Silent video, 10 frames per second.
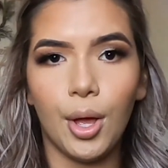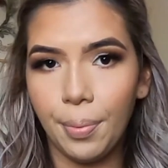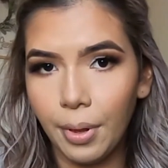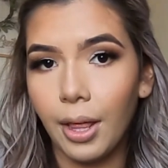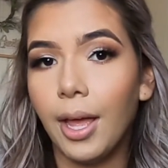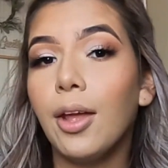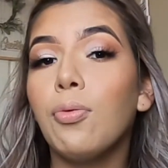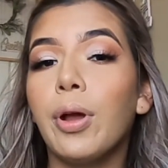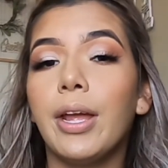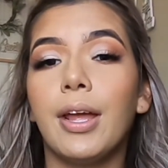Apply
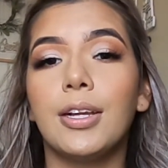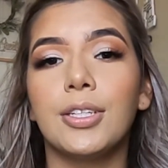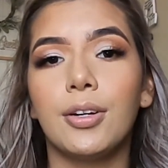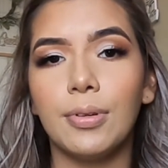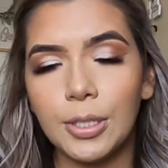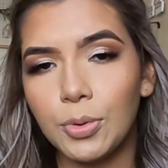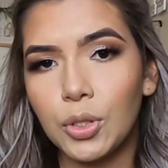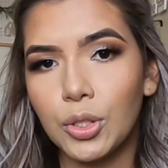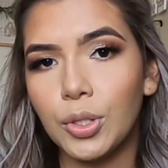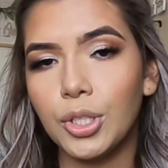white eyeshadow, which I'm
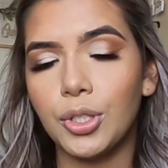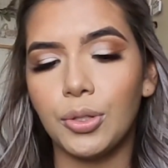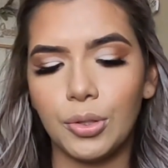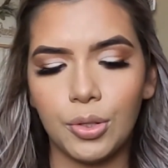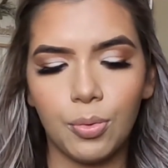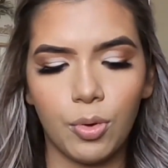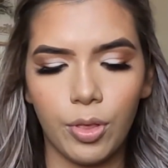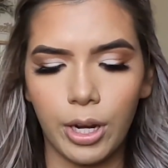just going to use the one